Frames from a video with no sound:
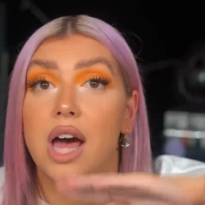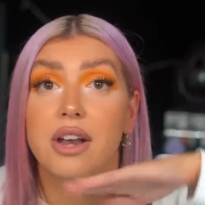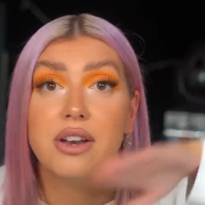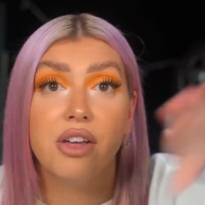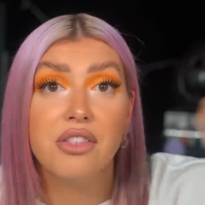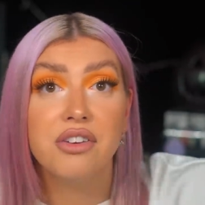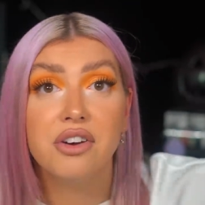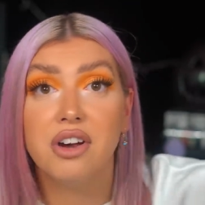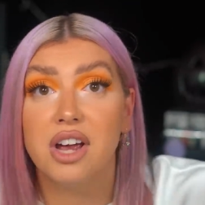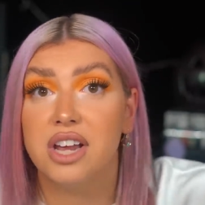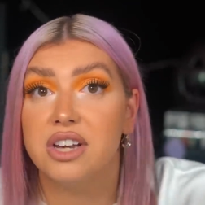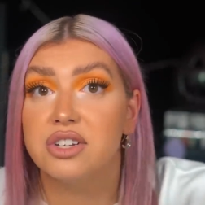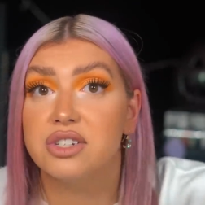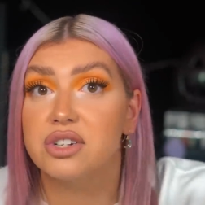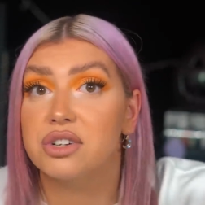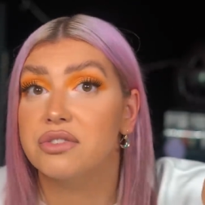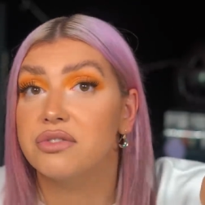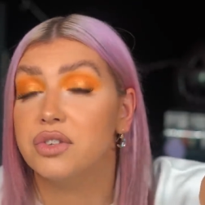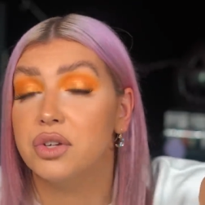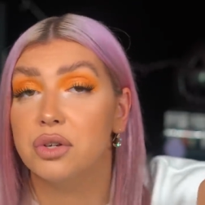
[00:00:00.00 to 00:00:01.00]
Another
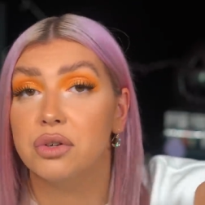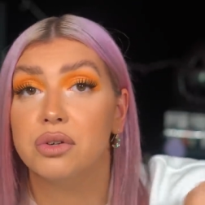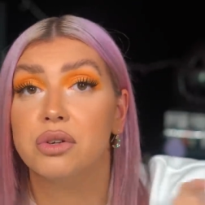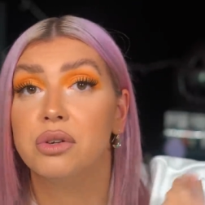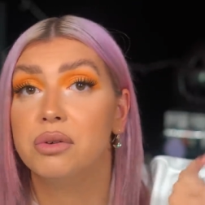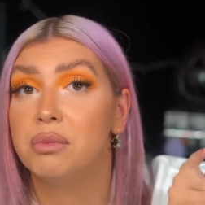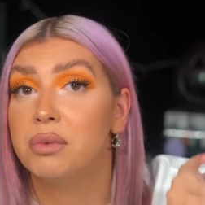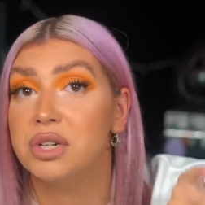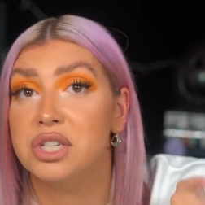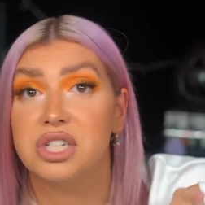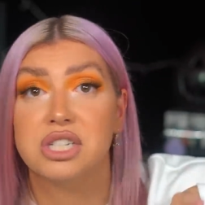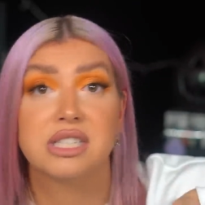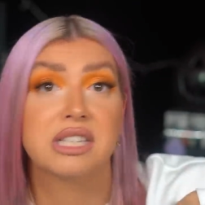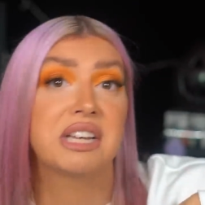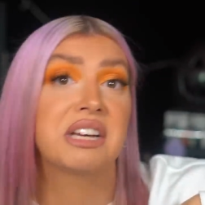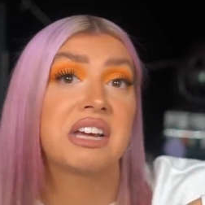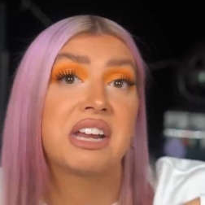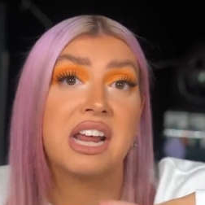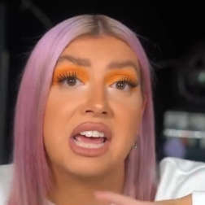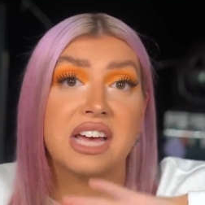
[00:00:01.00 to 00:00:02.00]
interview, which is
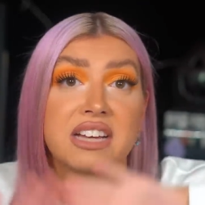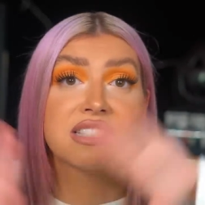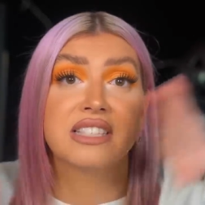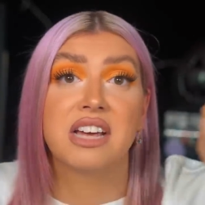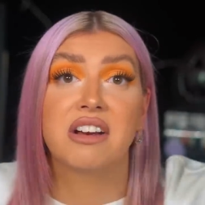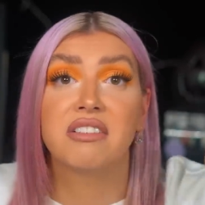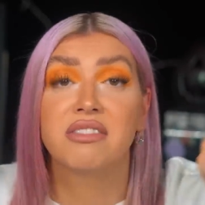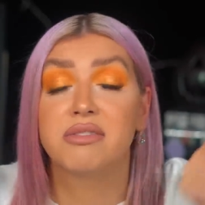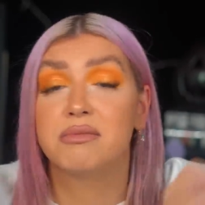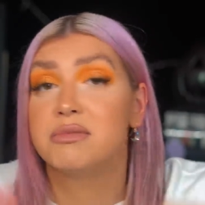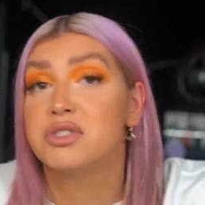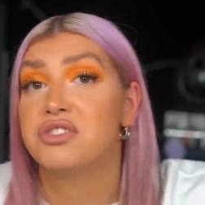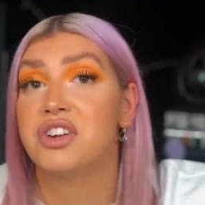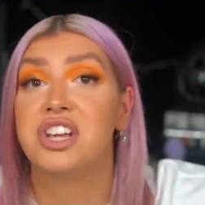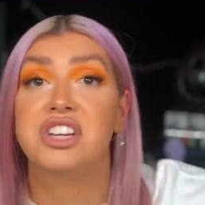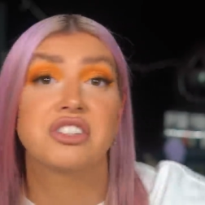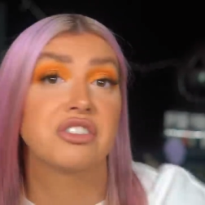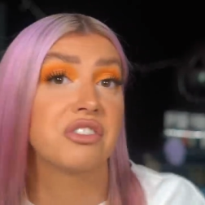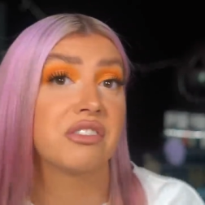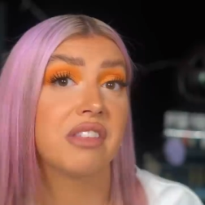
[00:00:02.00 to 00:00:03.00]
like an excerpt from
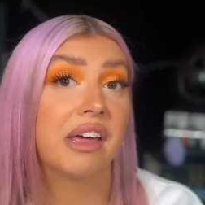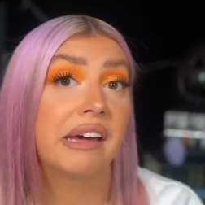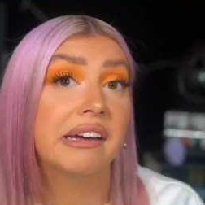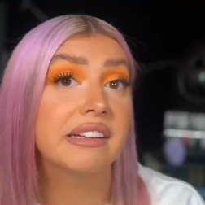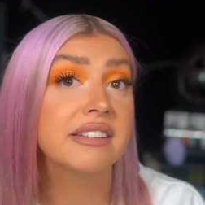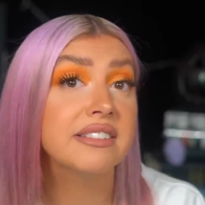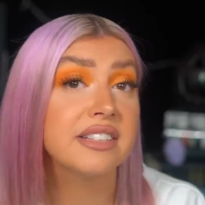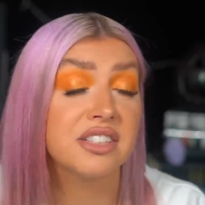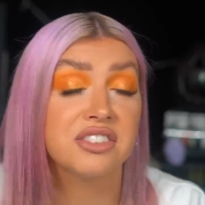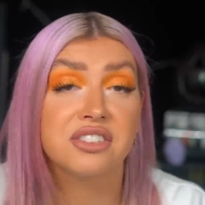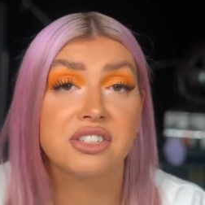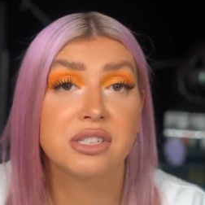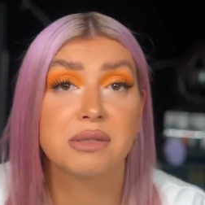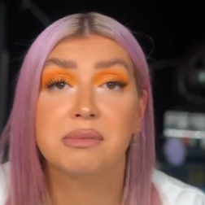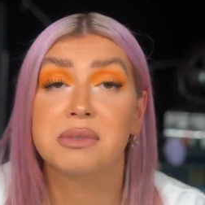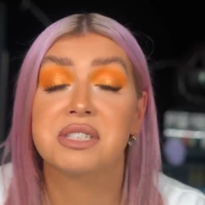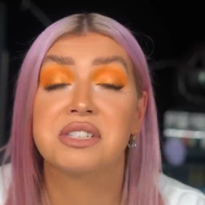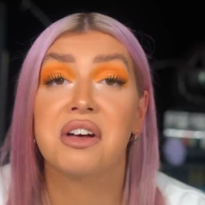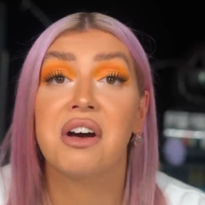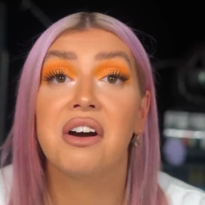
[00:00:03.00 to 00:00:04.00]
Stranger Things, it's just
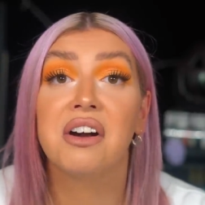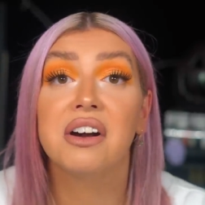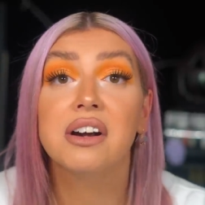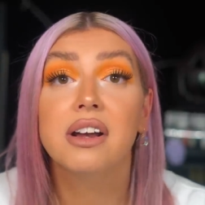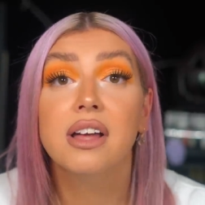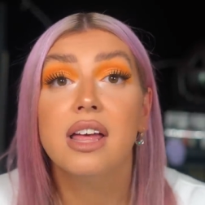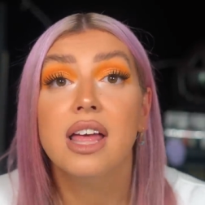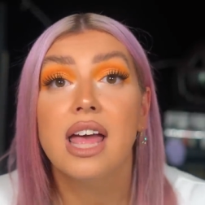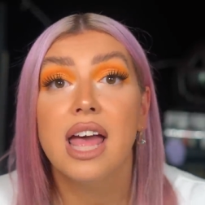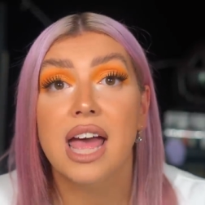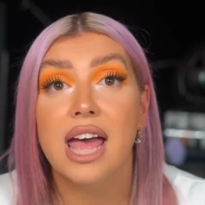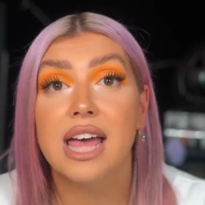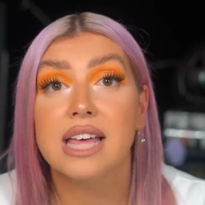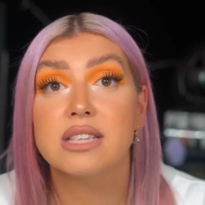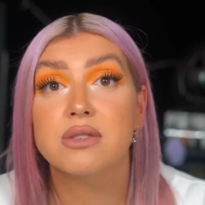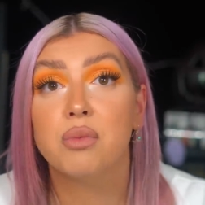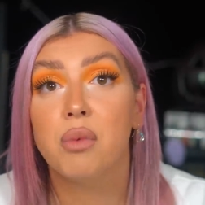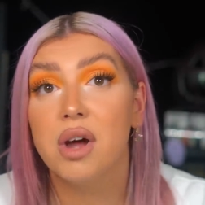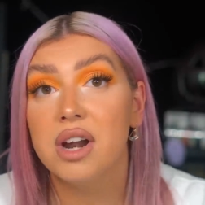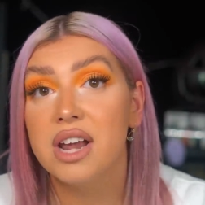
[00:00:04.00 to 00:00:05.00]
bizarre,
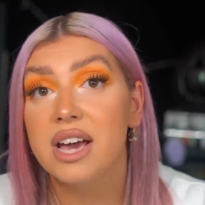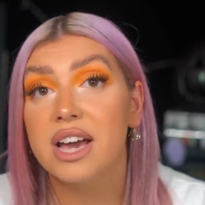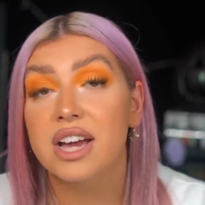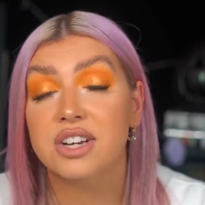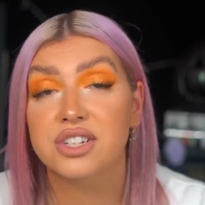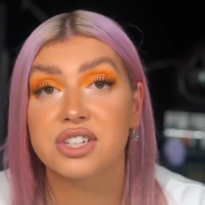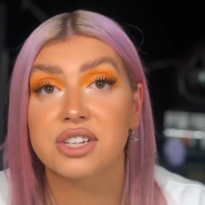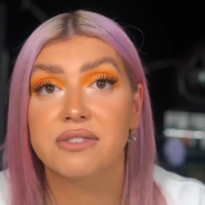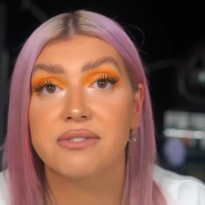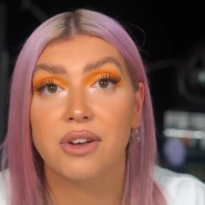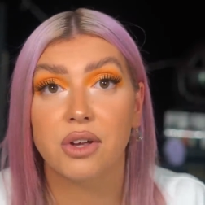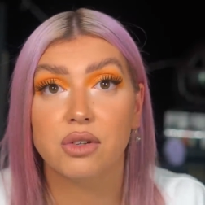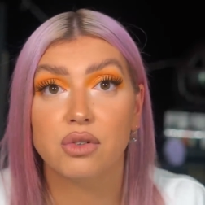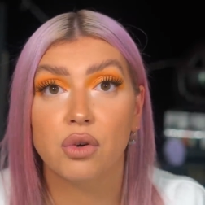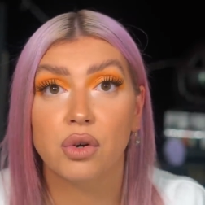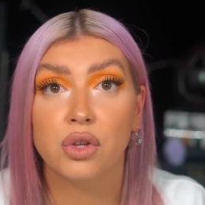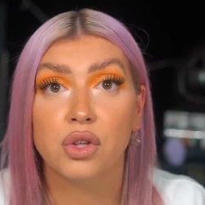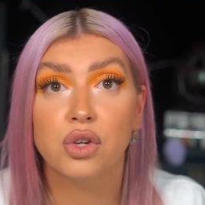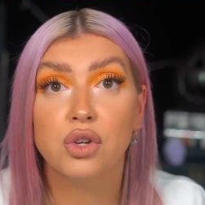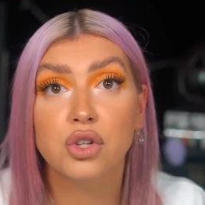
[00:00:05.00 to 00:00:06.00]
is one I actually found
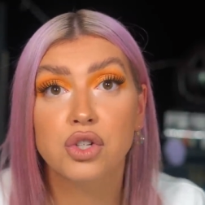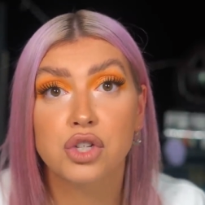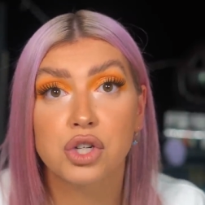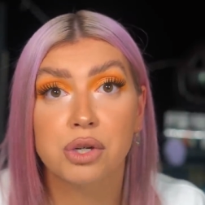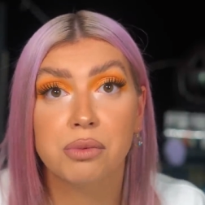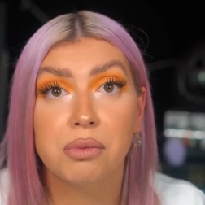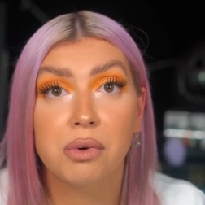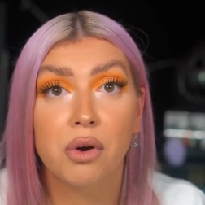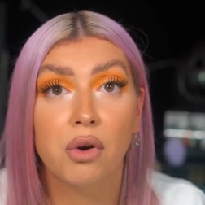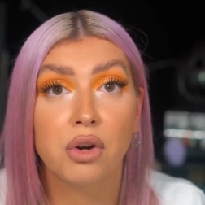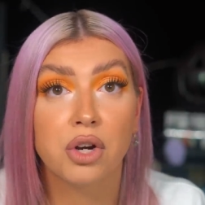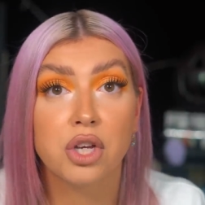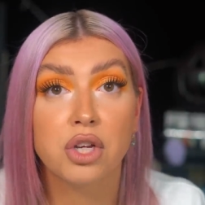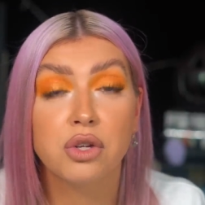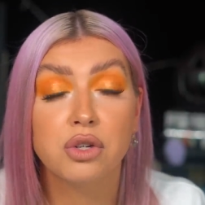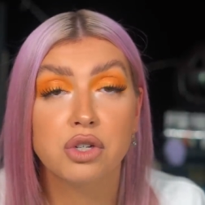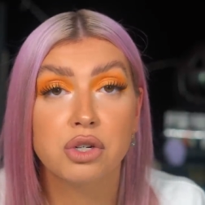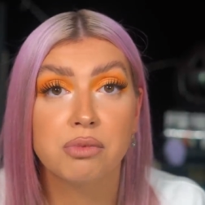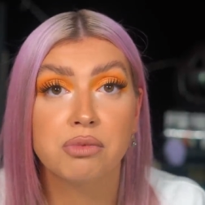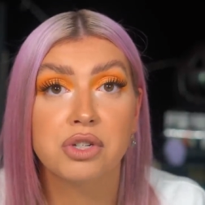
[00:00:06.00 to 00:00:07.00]
on YouTube, on a
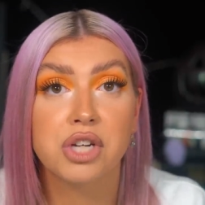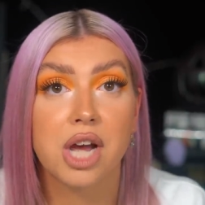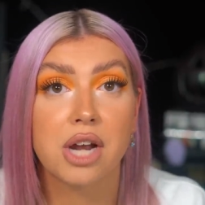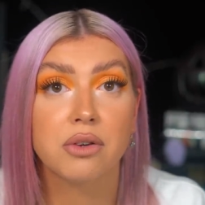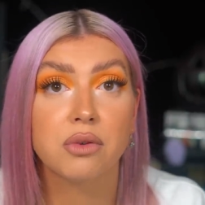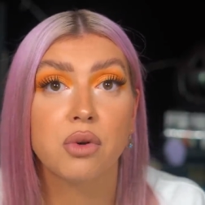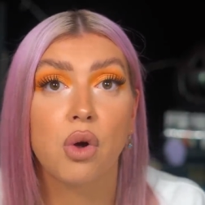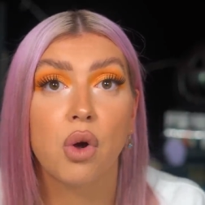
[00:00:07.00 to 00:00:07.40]
YouTube channel